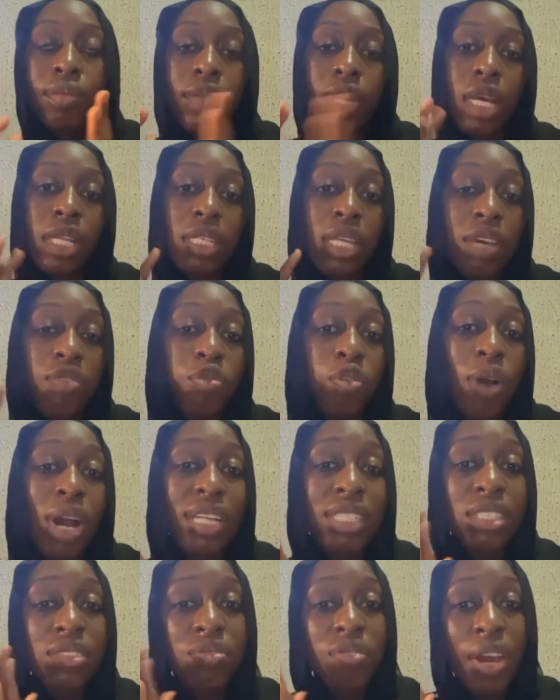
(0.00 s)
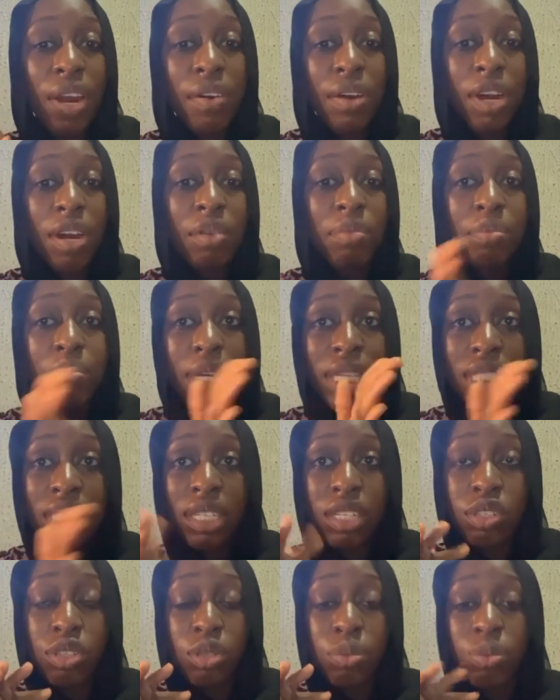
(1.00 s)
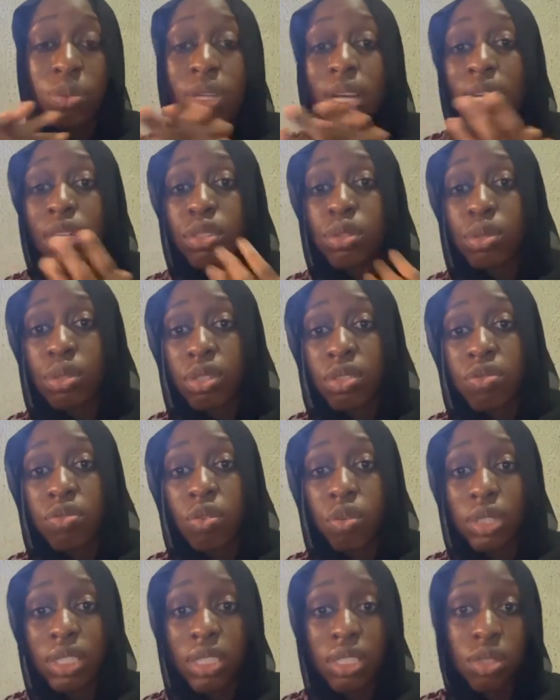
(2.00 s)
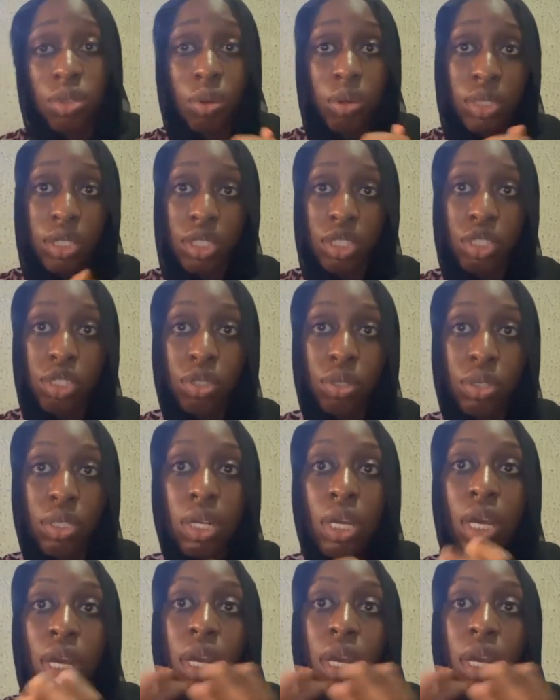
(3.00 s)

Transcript: then for antiviral medication we can use for this condition.